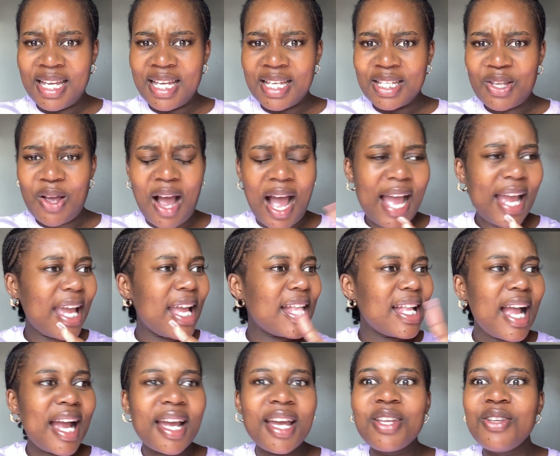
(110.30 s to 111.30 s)
So,
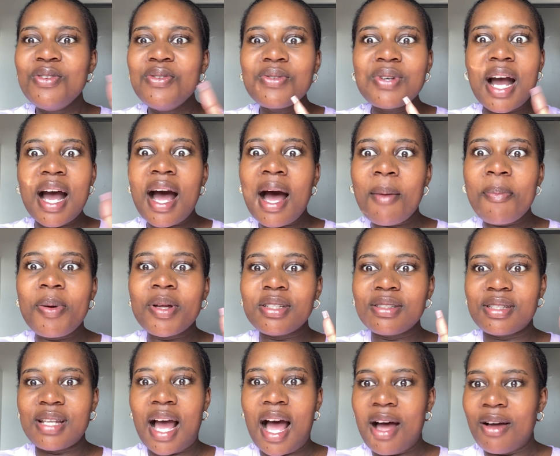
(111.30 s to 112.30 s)
up and
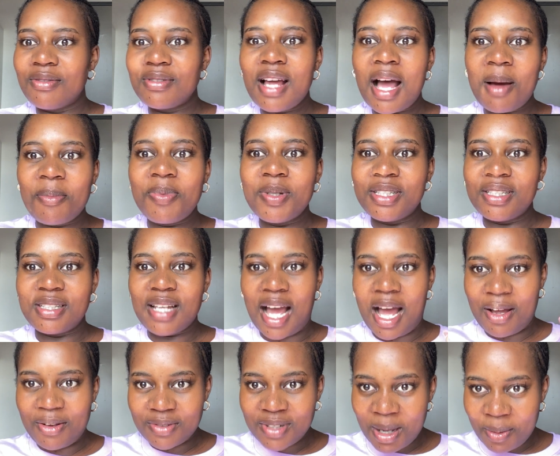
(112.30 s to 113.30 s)
down.
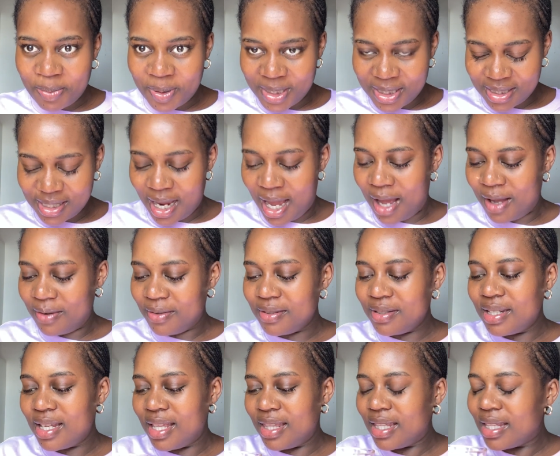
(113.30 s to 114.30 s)

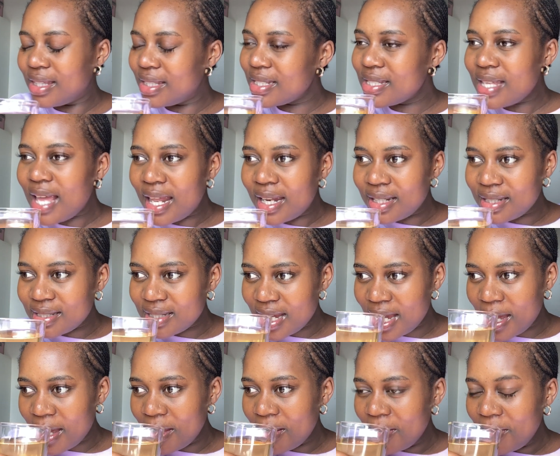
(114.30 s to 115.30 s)
And then this other
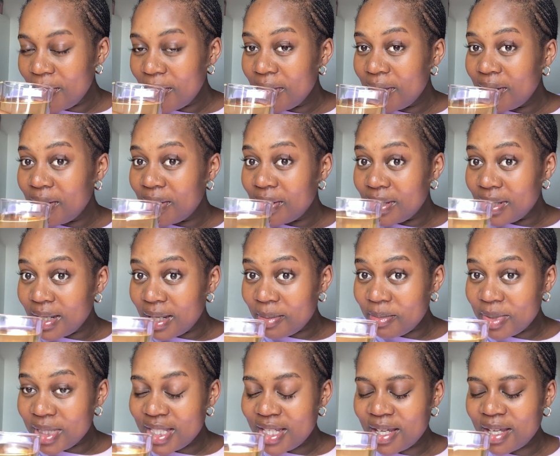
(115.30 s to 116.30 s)
day, let
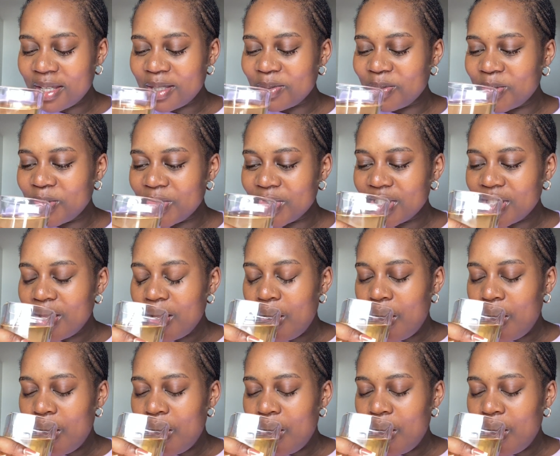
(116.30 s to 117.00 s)
me take his pose.